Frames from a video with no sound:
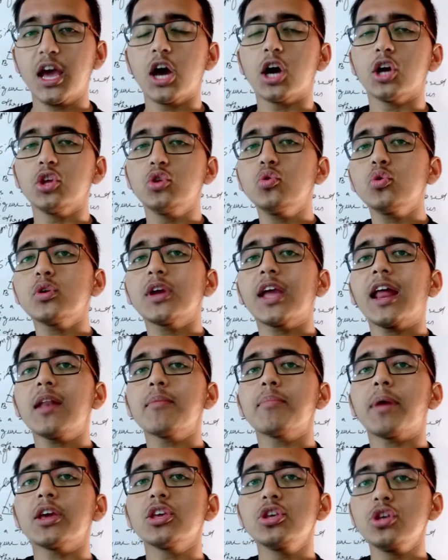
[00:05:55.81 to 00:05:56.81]
you can
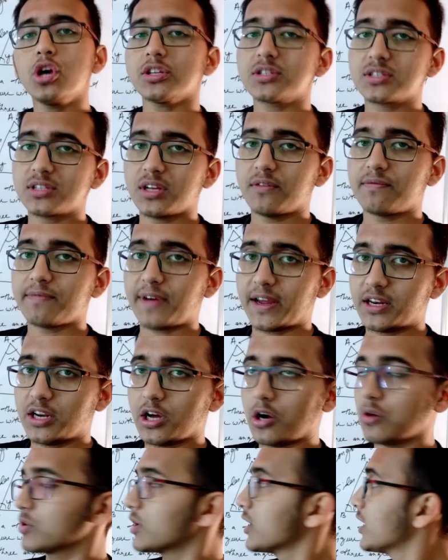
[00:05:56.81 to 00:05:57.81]
by yourself find
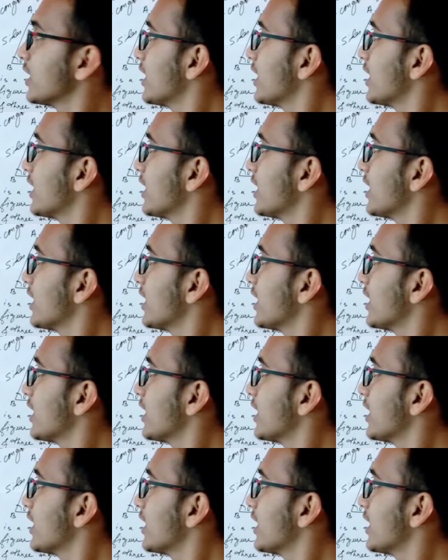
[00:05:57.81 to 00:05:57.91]
out